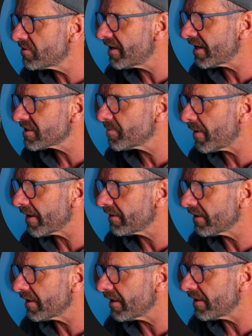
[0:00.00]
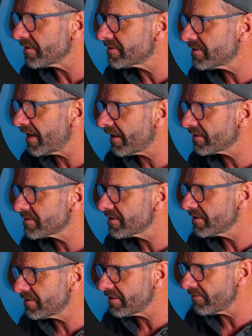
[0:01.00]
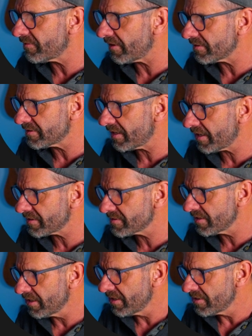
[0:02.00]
text by clicking on text, default text.